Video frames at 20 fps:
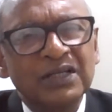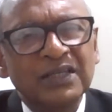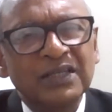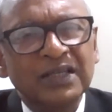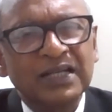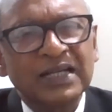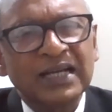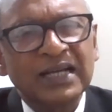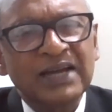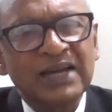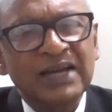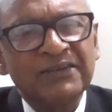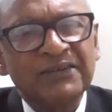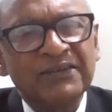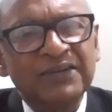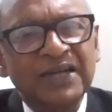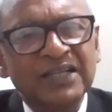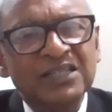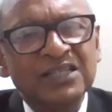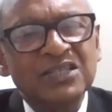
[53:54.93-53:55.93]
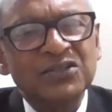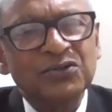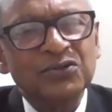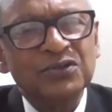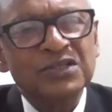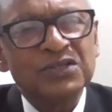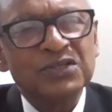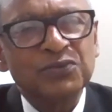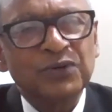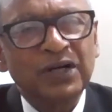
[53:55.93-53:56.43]
that I have an answer to
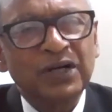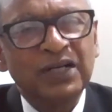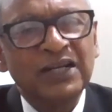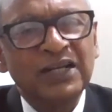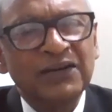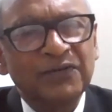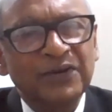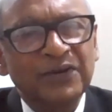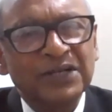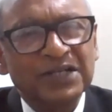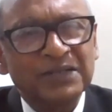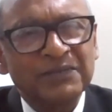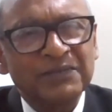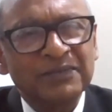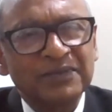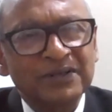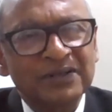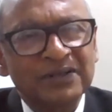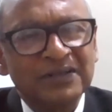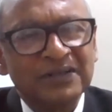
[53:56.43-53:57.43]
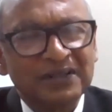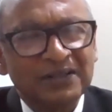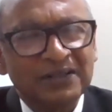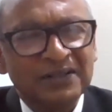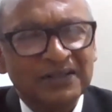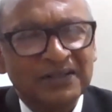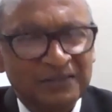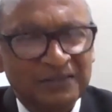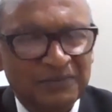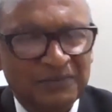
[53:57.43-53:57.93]
this world inflation
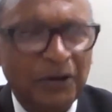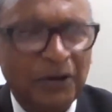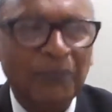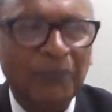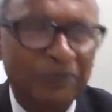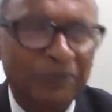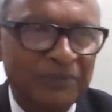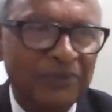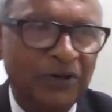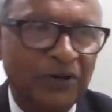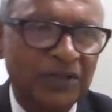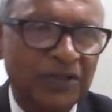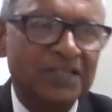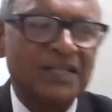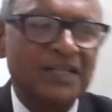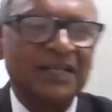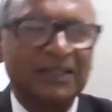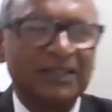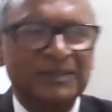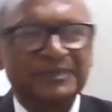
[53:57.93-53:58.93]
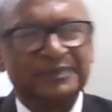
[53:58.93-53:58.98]
problem, honestly.